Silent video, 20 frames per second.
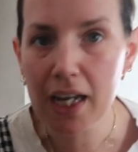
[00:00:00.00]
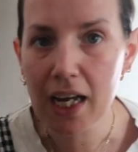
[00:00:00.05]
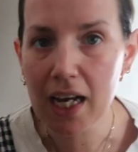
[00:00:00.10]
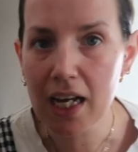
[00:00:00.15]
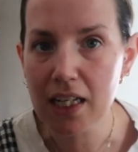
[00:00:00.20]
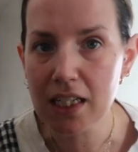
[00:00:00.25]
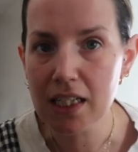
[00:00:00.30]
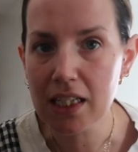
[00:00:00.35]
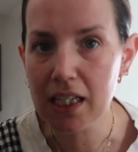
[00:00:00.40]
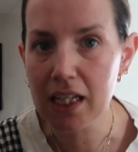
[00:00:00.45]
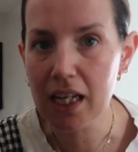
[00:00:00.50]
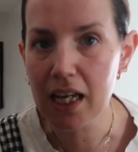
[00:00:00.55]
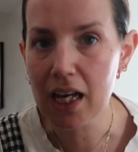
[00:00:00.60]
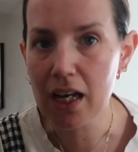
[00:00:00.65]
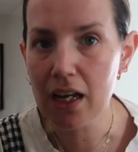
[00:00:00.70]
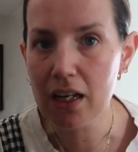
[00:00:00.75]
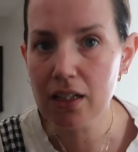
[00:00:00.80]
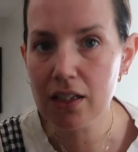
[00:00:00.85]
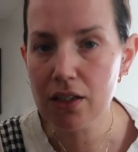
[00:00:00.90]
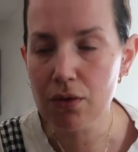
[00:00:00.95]
I had to
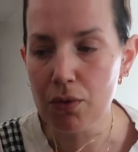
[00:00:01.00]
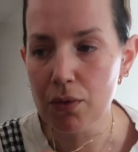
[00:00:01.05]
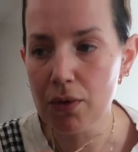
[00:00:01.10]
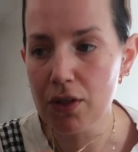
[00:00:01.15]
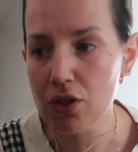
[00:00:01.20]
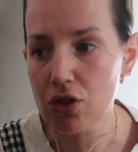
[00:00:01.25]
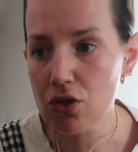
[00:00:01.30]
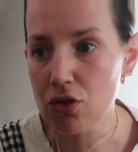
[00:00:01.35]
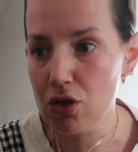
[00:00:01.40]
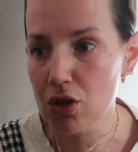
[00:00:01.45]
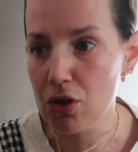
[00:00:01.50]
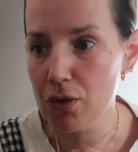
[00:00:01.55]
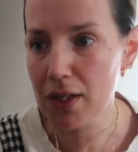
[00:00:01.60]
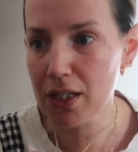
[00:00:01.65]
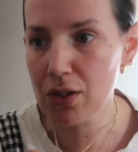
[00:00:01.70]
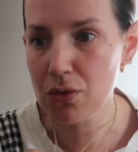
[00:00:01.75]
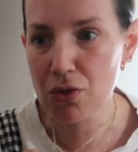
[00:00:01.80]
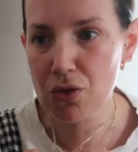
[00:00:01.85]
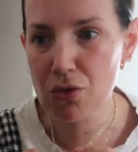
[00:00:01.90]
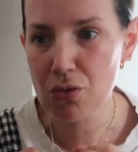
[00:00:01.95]
get, we went to John
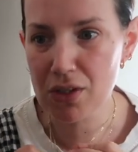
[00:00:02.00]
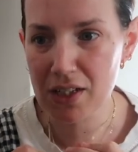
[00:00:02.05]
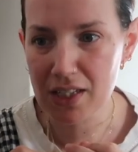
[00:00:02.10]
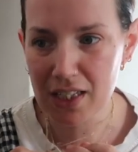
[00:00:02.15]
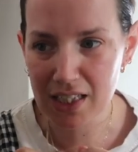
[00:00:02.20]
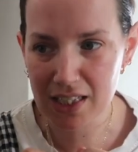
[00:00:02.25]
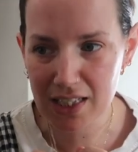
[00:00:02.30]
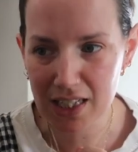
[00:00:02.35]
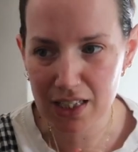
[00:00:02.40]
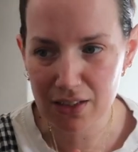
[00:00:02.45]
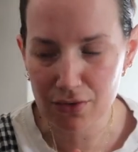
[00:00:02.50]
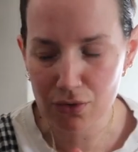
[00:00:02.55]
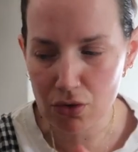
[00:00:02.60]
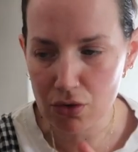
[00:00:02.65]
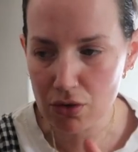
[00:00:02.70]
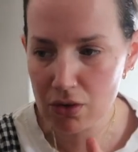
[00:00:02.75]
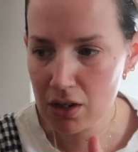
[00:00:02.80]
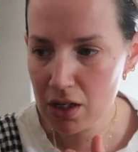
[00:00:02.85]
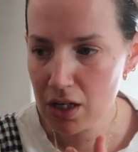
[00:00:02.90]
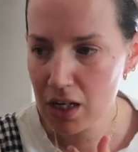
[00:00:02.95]
Lewis, which was
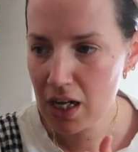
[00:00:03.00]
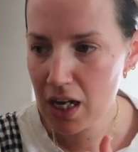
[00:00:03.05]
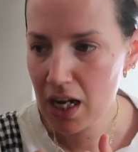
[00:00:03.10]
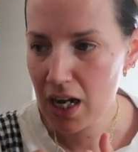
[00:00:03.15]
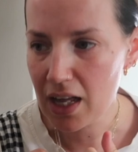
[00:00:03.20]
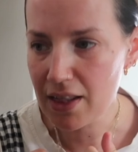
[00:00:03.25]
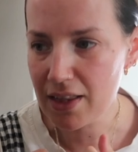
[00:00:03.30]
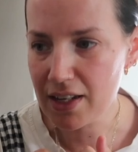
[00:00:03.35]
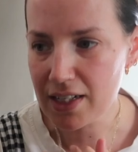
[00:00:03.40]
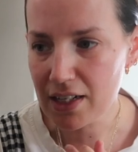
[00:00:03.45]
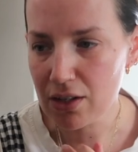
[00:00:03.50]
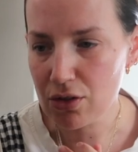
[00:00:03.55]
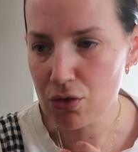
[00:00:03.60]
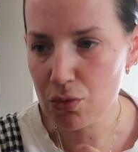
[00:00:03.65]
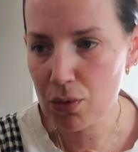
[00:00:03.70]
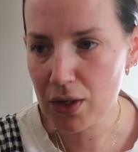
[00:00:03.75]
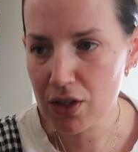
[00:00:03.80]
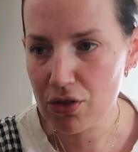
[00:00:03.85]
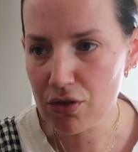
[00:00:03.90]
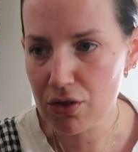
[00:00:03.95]
successful, and then down
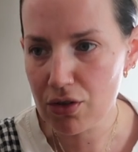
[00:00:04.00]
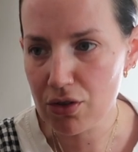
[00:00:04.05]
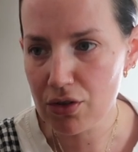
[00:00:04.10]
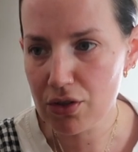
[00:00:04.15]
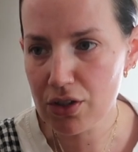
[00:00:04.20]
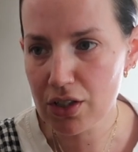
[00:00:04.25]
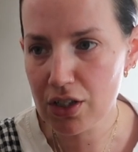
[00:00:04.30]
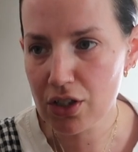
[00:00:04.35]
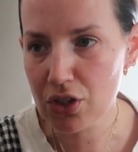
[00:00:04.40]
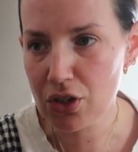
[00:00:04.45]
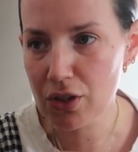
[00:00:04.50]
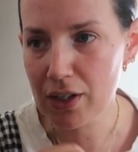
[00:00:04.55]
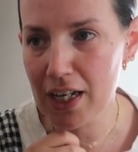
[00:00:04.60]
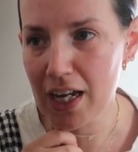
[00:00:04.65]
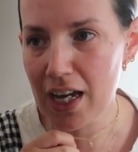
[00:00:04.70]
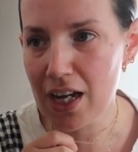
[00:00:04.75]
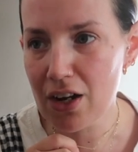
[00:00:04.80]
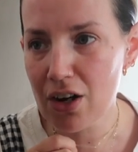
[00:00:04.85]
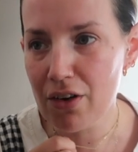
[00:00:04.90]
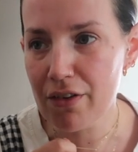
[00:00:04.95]
to Waitrose to
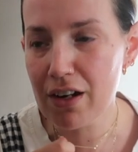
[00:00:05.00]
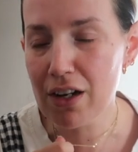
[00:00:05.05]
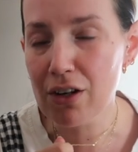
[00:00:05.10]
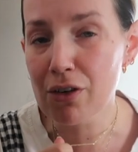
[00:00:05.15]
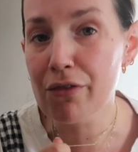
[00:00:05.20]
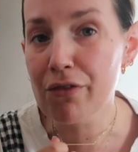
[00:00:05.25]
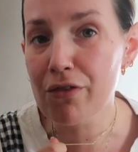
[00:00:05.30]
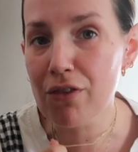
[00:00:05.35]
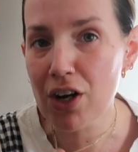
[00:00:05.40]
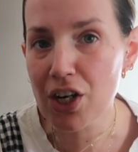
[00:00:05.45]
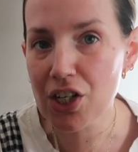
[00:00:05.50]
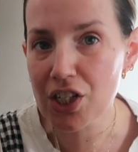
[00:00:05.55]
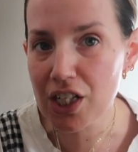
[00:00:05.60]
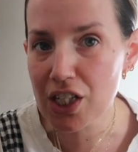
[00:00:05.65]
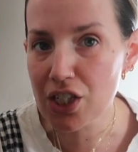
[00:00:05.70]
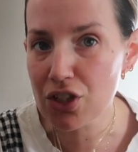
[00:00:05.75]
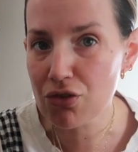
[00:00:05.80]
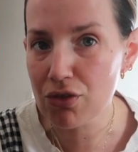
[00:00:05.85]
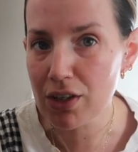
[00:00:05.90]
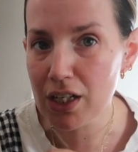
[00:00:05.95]
get a little
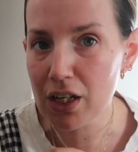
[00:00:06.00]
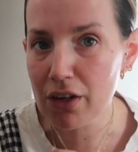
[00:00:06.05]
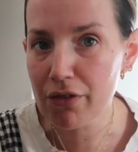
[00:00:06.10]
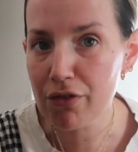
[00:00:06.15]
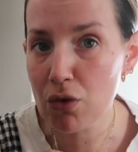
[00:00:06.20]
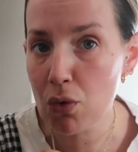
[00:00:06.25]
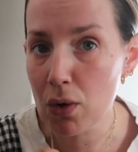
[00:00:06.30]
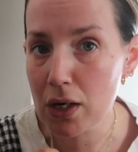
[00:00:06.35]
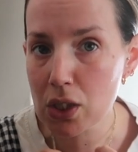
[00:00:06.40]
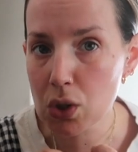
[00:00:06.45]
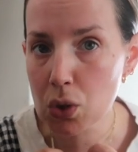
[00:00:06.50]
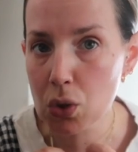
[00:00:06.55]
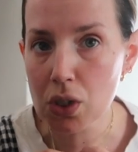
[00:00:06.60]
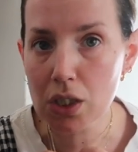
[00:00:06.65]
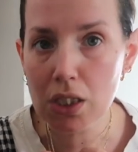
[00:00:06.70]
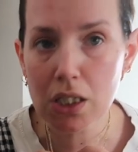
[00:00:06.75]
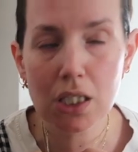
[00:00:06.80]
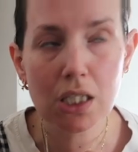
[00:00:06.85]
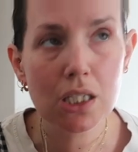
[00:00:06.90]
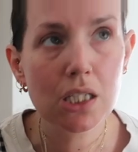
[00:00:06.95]
Friday treat of
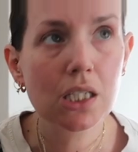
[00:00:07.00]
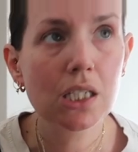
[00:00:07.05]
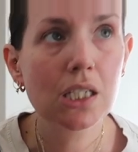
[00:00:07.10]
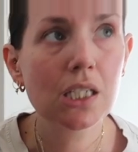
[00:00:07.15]
croissants.